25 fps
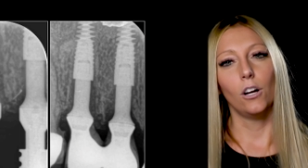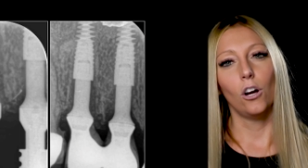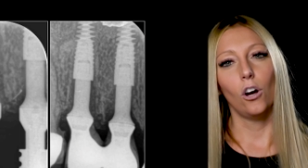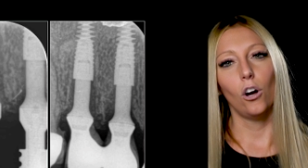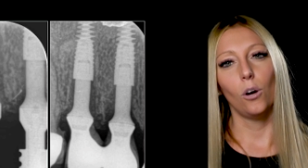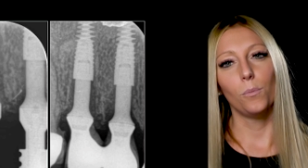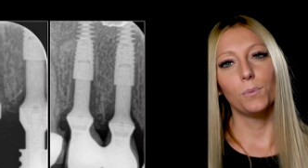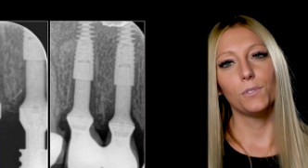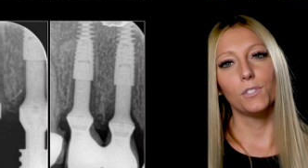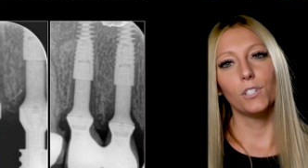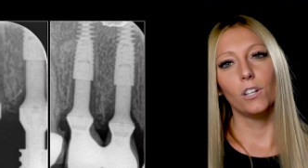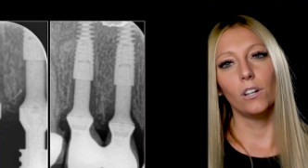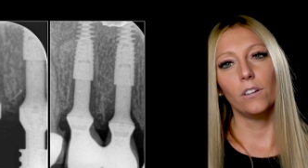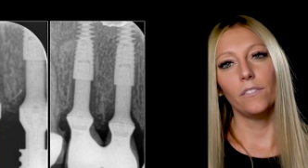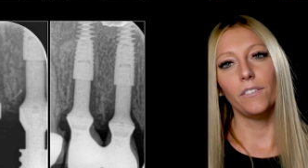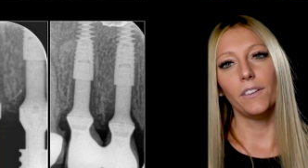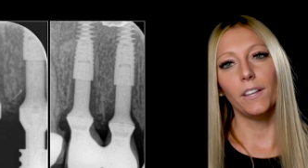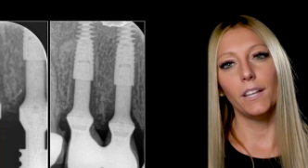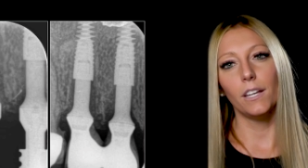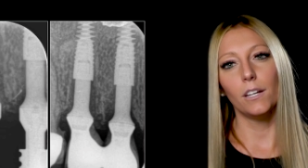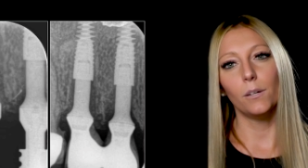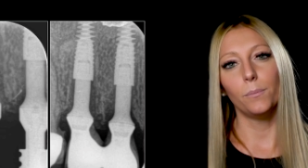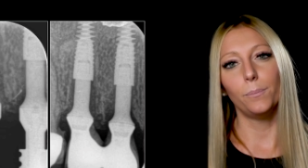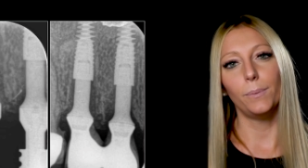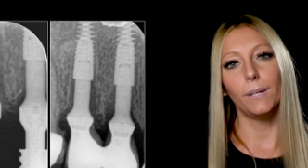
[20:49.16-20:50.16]
Observe
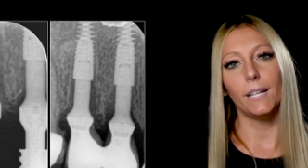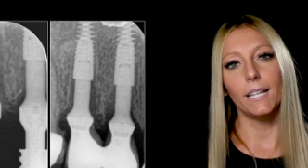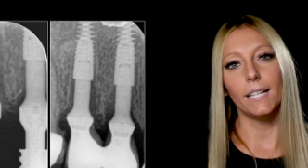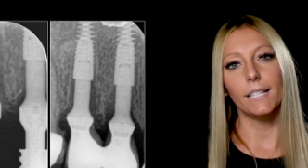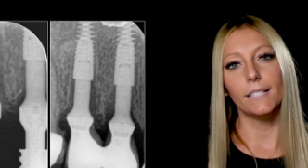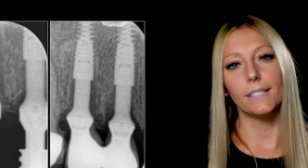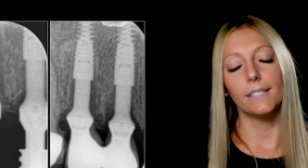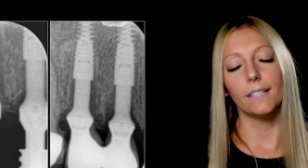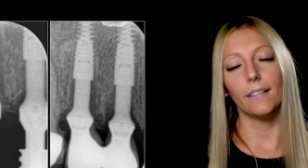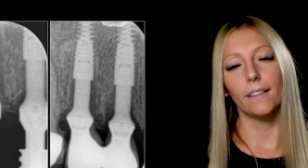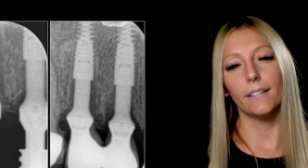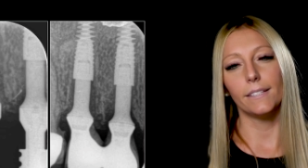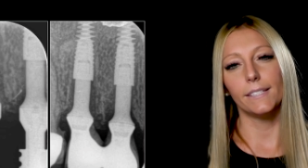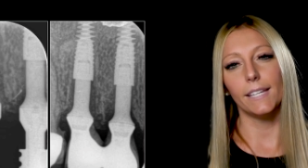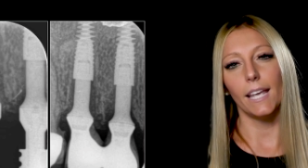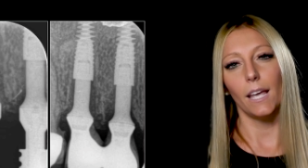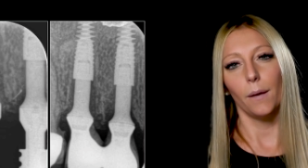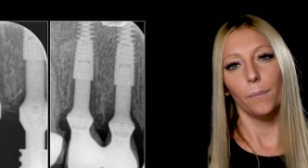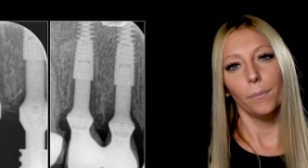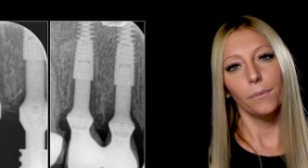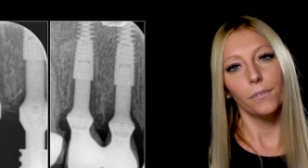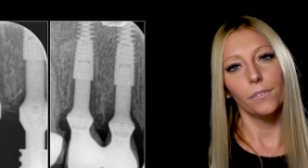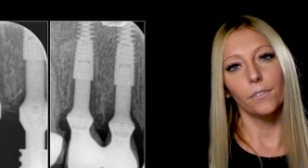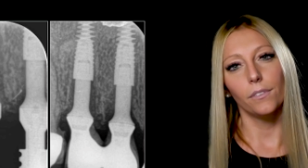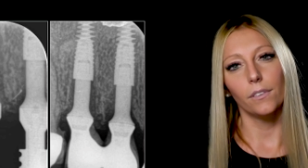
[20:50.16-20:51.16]
here, please, the
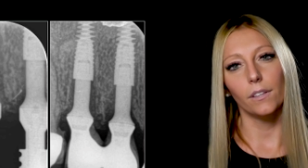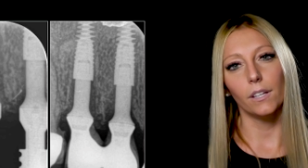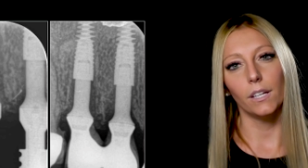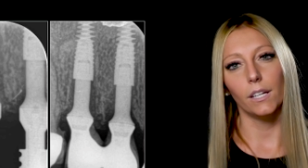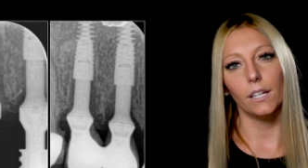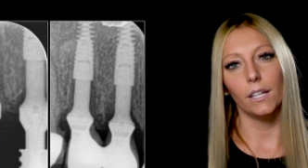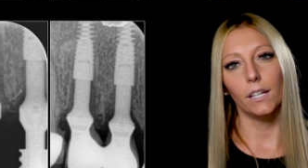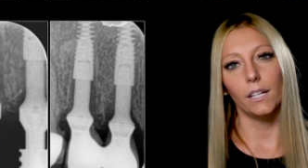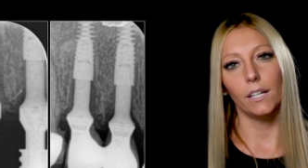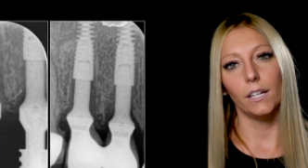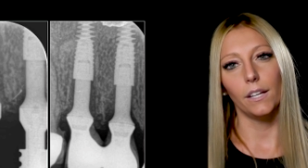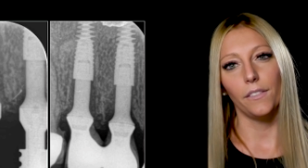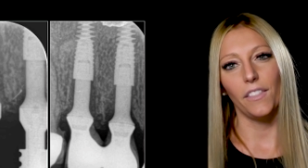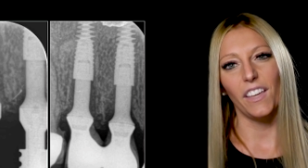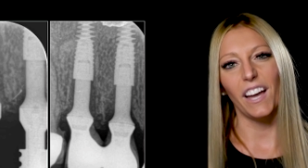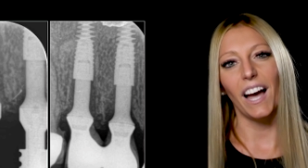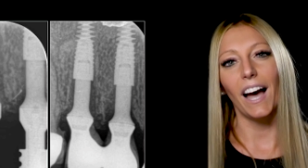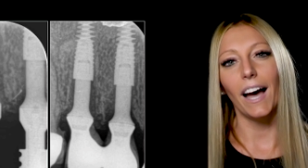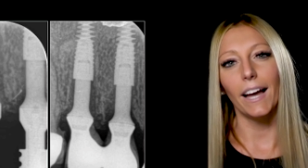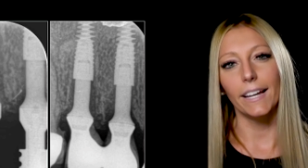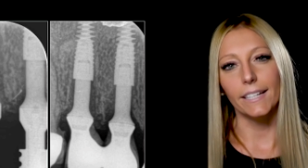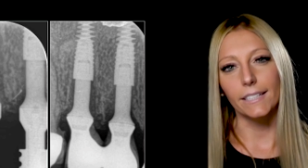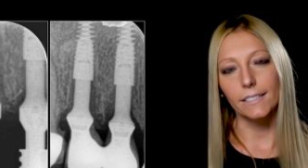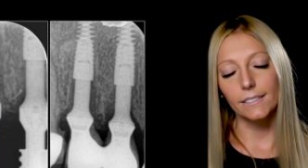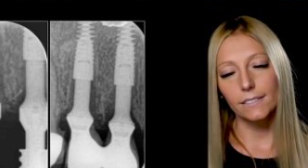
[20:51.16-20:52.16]
depth, the
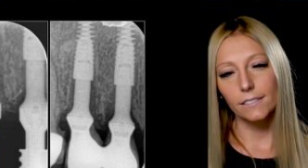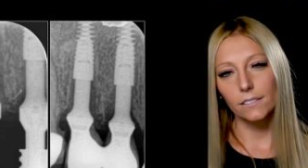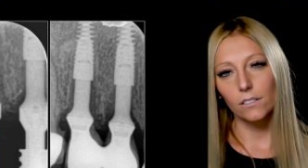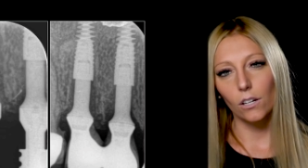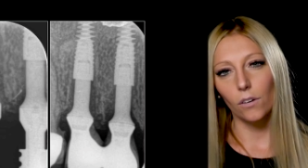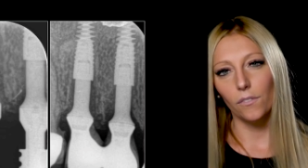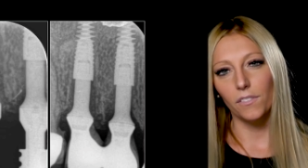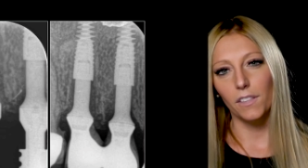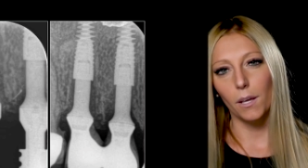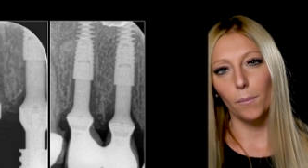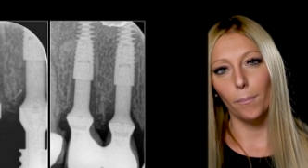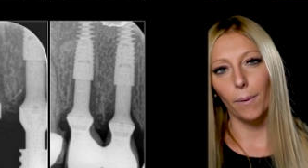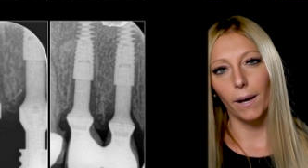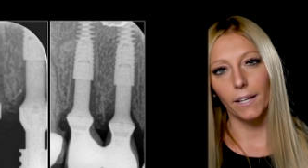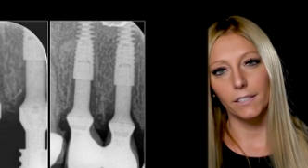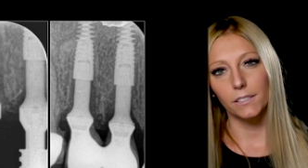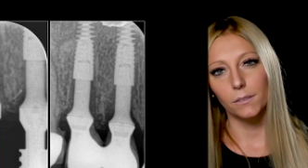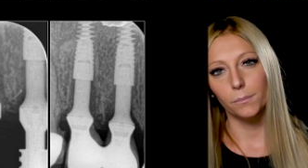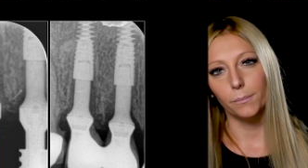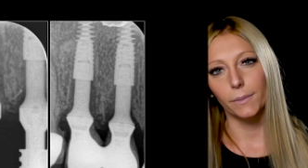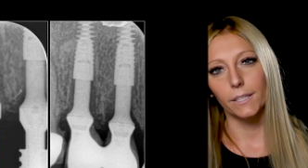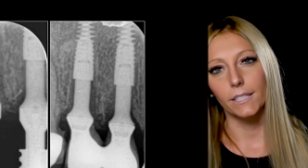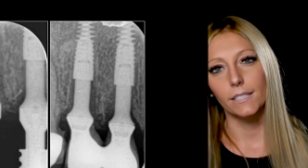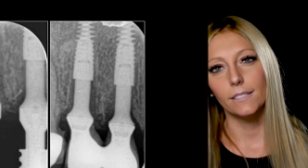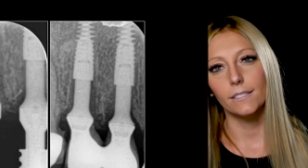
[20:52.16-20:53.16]
height of the
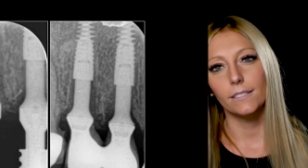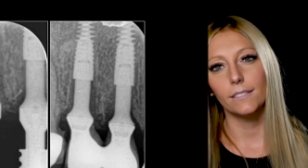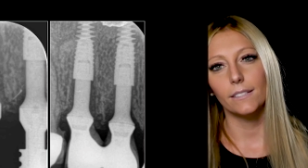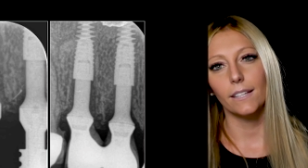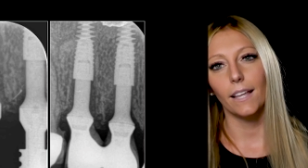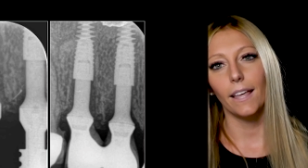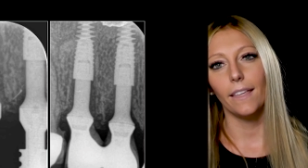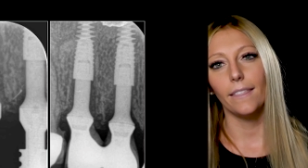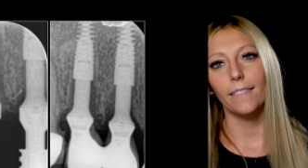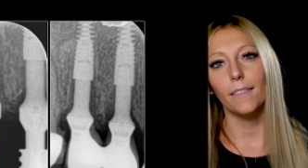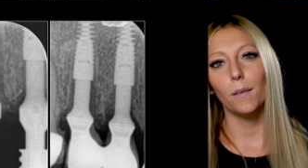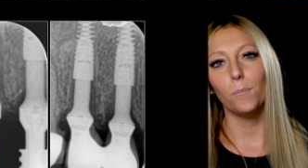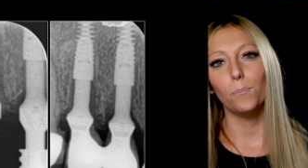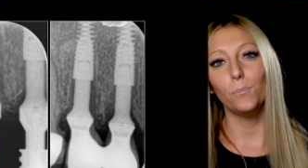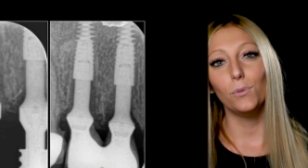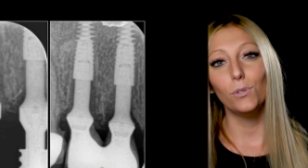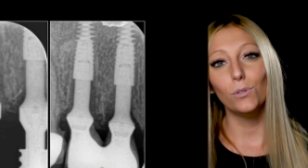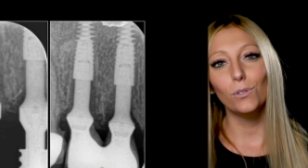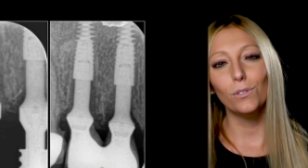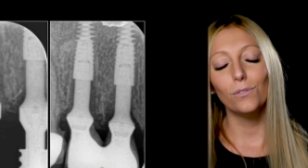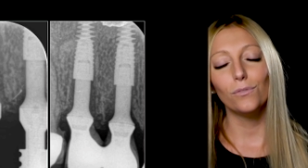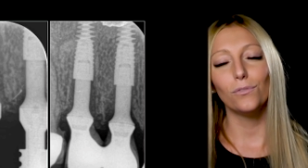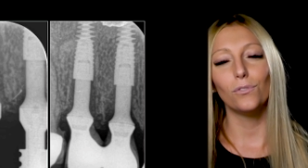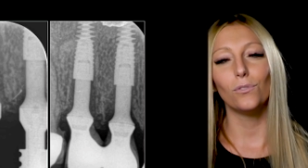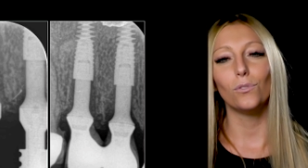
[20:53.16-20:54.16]
abutments, and the
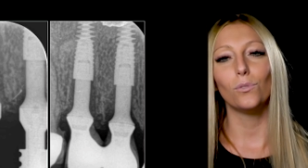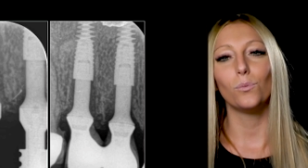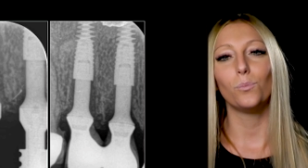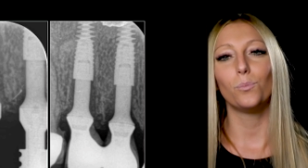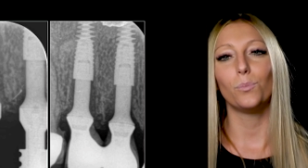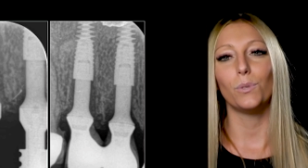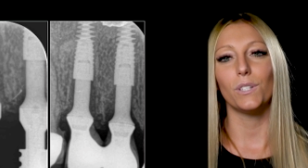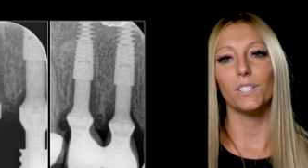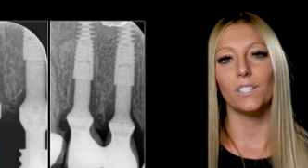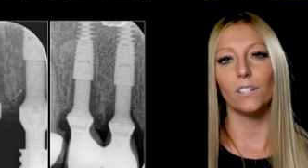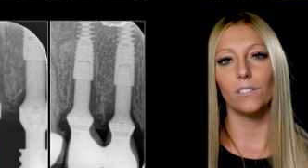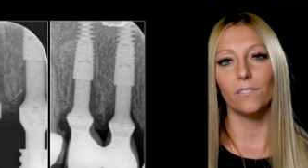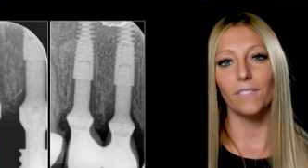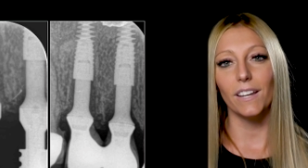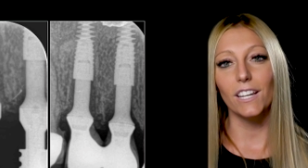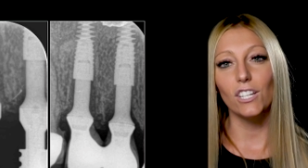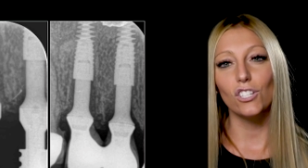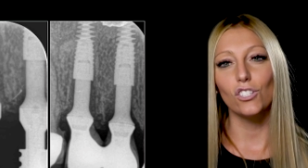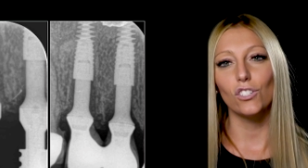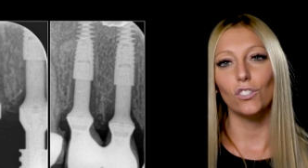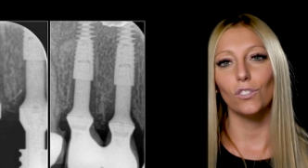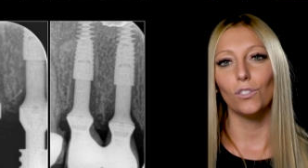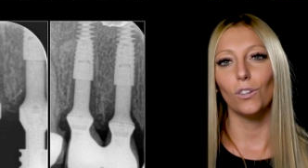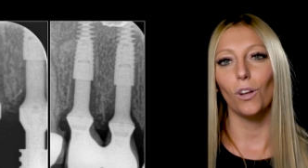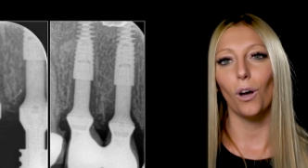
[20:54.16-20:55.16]
beautiful
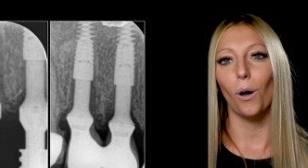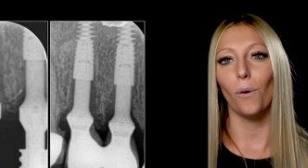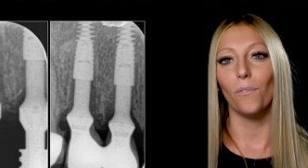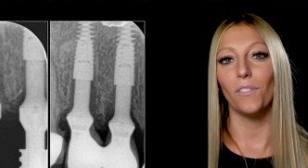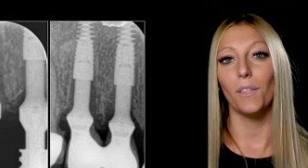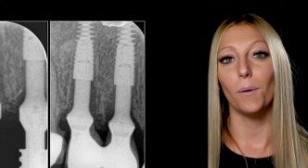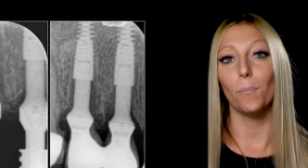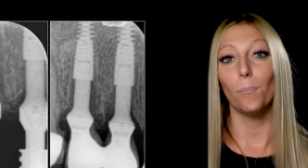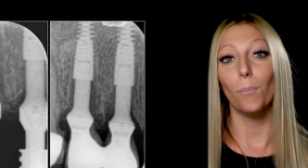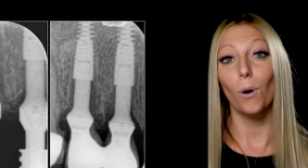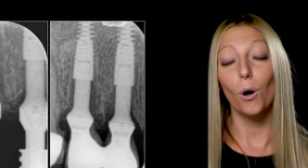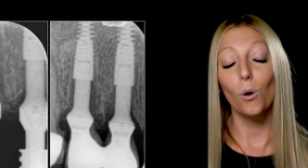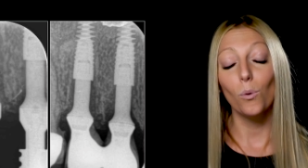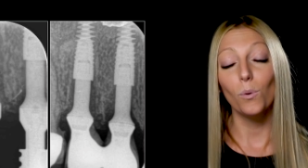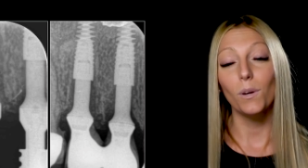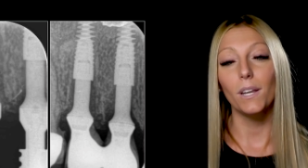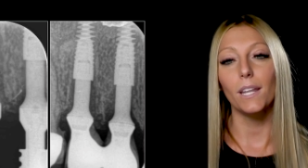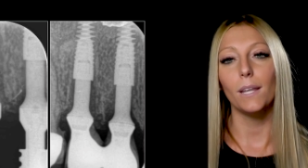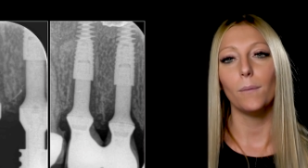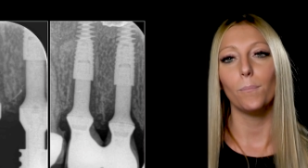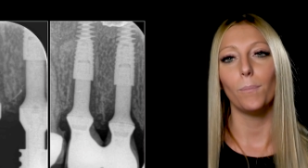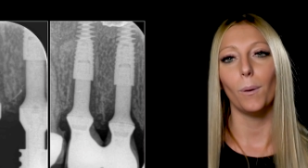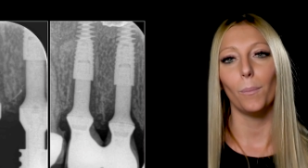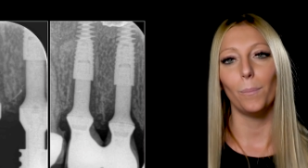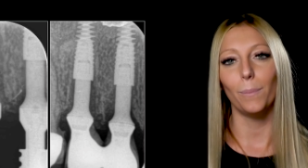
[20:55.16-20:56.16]
preservation of the
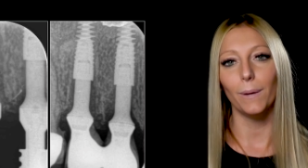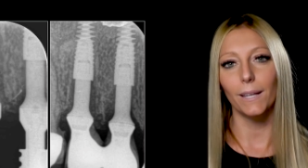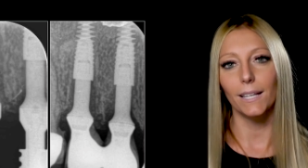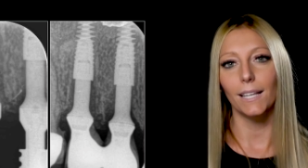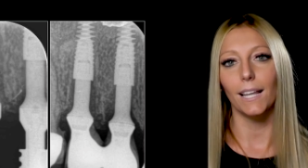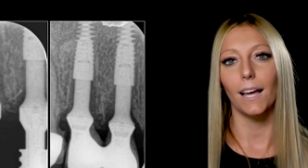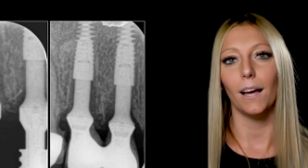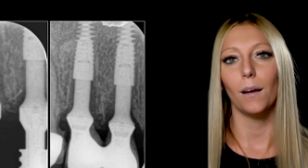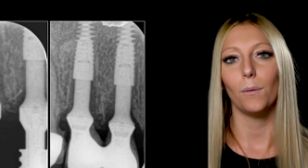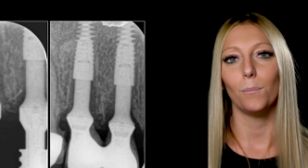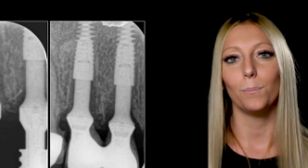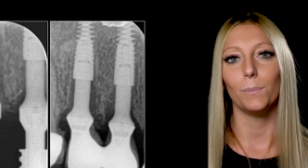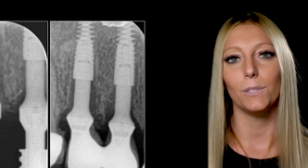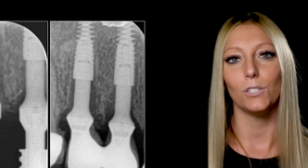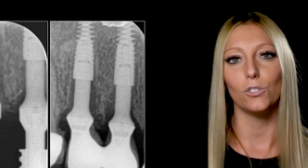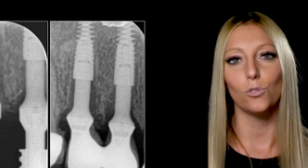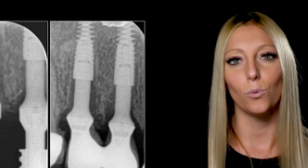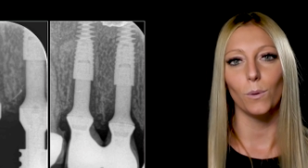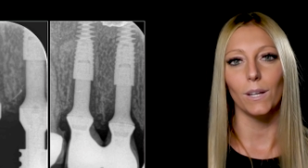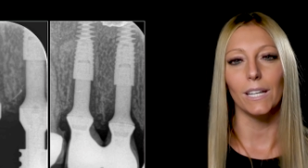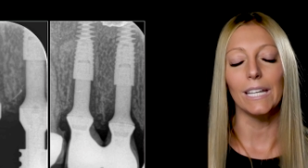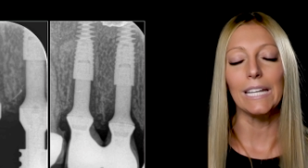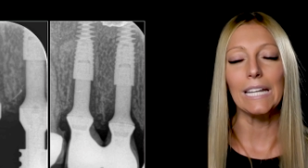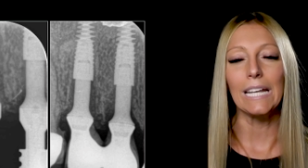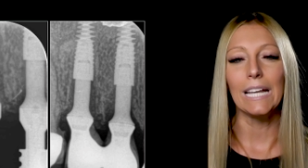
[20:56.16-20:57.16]
bony papilla
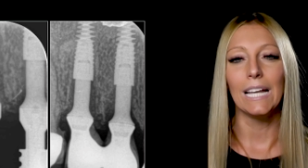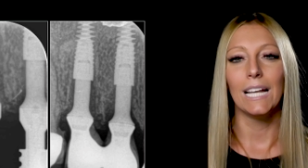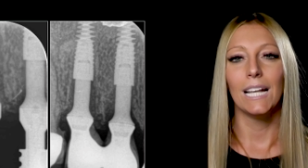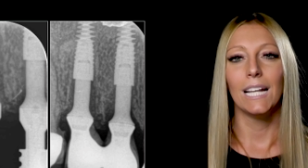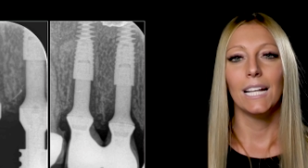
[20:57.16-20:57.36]
between